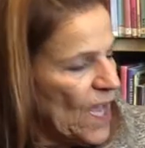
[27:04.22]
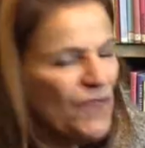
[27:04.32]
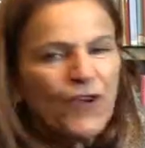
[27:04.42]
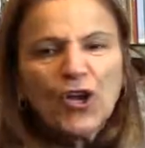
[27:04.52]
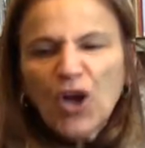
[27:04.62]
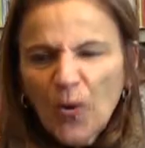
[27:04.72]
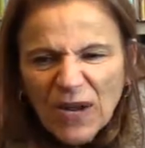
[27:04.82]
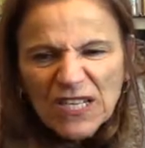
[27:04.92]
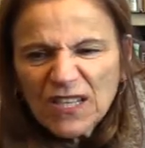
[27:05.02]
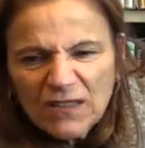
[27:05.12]
If you're
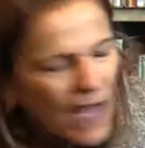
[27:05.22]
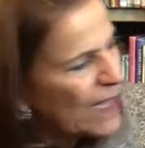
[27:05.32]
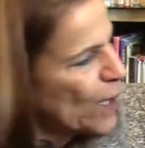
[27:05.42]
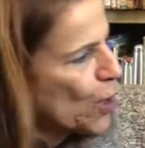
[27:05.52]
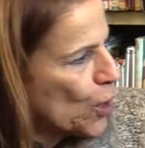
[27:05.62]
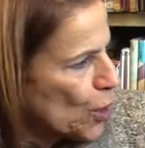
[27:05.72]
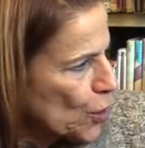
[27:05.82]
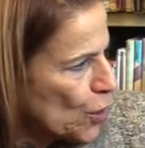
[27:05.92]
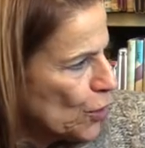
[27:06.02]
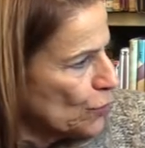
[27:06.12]
going to like a
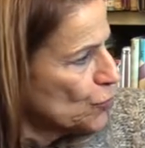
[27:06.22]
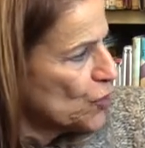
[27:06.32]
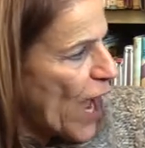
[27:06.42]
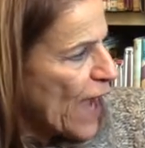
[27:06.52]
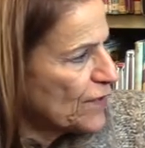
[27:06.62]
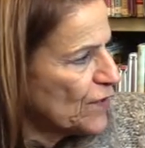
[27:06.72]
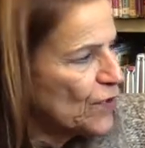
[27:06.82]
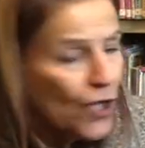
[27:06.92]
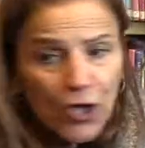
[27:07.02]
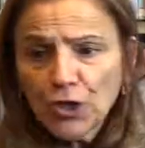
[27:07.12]
girl,
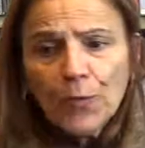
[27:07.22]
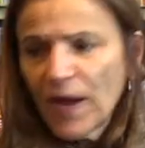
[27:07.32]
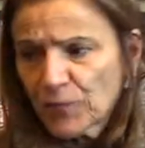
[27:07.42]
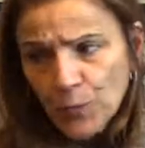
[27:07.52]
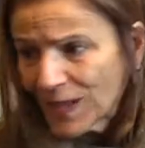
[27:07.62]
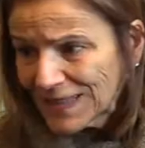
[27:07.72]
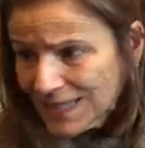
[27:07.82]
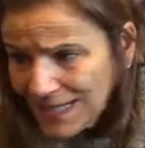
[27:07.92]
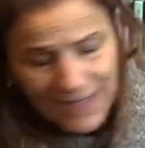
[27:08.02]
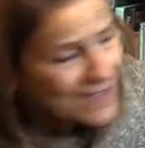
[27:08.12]
Jackson, you have to at
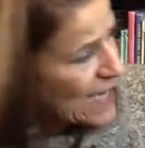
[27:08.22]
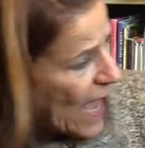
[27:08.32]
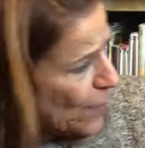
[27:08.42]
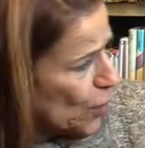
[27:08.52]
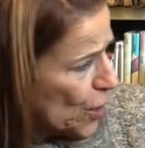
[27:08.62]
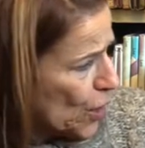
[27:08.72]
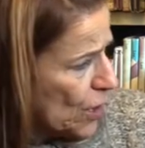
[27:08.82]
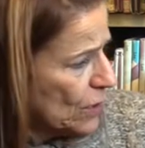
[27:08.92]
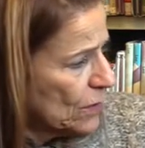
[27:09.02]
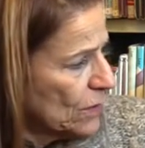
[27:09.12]
least tell
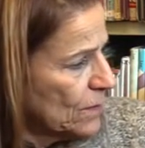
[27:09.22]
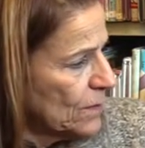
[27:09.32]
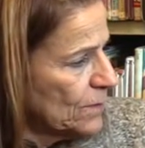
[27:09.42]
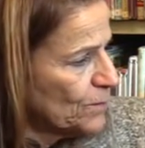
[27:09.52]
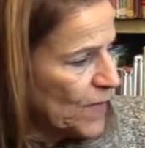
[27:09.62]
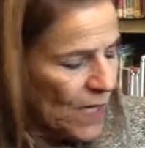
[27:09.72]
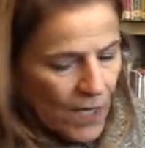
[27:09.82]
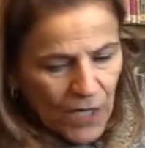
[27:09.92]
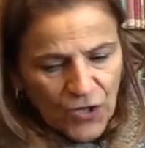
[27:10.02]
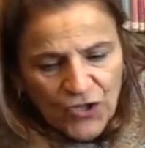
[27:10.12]
her.
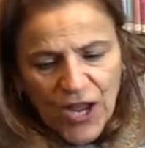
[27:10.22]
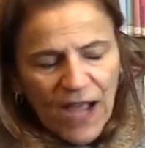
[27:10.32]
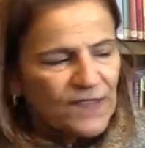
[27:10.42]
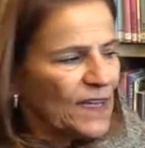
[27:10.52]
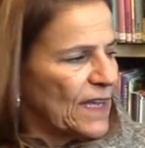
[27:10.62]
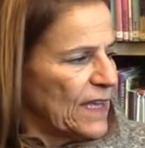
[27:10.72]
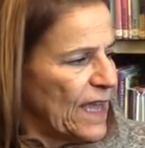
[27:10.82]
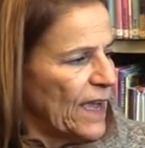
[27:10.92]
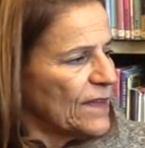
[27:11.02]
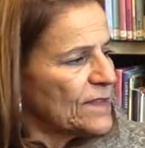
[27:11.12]
Jackson
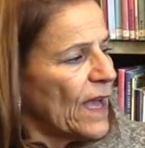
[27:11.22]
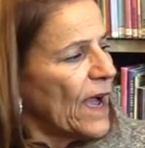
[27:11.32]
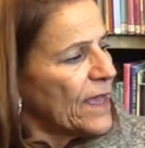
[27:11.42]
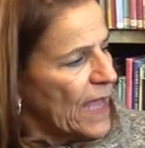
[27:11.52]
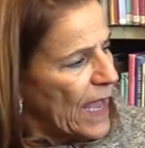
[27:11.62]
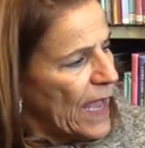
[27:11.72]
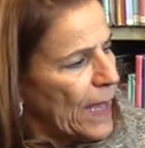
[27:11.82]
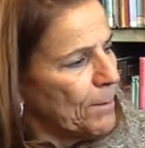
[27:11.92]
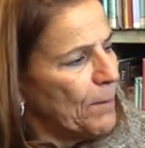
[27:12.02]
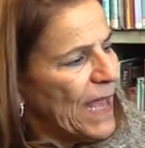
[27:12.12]
kicks a
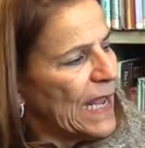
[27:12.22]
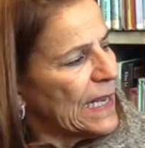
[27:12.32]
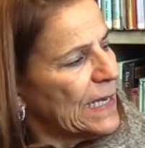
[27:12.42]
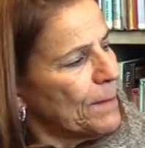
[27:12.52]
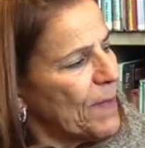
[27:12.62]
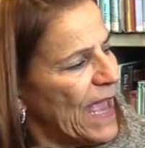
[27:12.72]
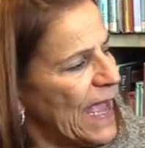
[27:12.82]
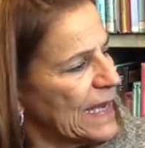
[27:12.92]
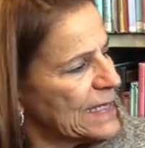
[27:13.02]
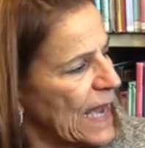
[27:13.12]
can bangity
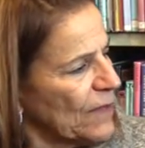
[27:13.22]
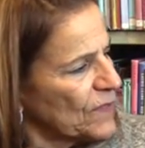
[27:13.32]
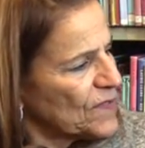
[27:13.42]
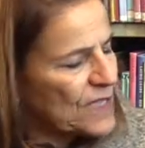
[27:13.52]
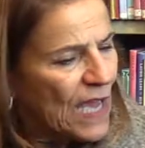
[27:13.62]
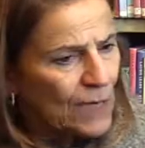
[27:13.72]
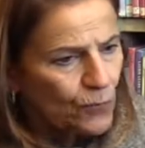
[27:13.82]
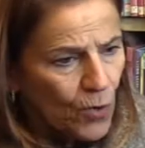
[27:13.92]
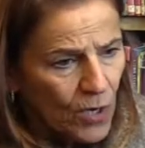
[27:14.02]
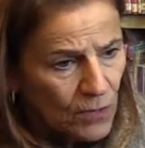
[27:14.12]
bang down the
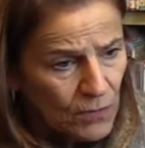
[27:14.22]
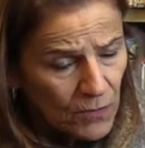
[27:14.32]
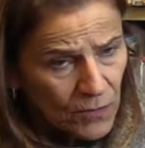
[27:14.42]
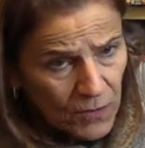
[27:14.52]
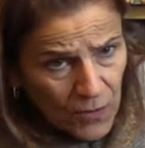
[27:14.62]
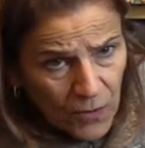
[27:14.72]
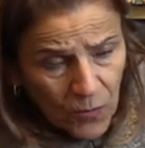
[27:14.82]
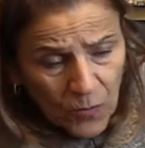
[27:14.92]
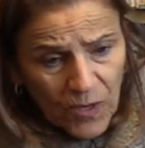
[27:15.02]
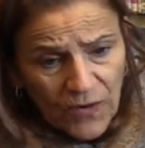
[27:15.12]
sidewalk.
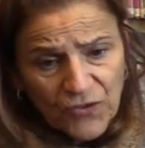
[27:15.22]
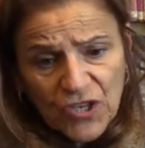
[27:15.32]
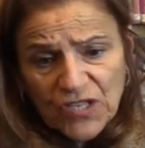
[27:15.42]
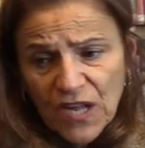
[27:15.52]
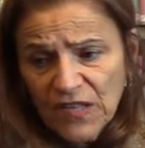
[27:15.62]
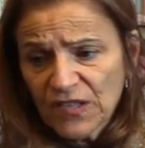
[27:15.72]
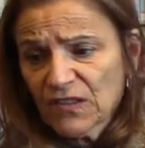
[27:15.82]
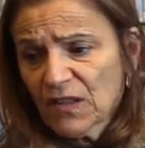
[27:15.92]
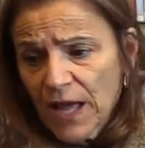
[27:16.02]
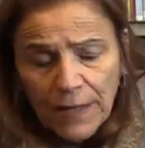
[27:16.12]
What if she
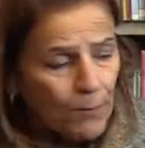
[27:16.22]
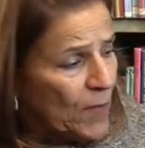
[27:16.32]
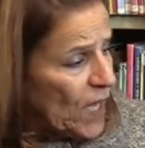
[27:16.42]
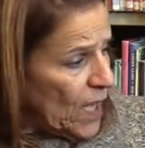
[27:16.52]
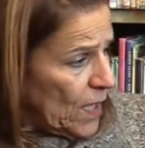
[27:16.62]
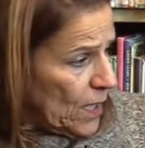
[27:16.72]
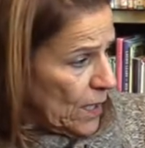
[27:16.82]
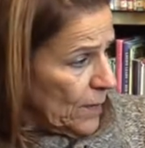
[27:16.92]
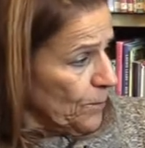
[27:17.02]
doesn't like me?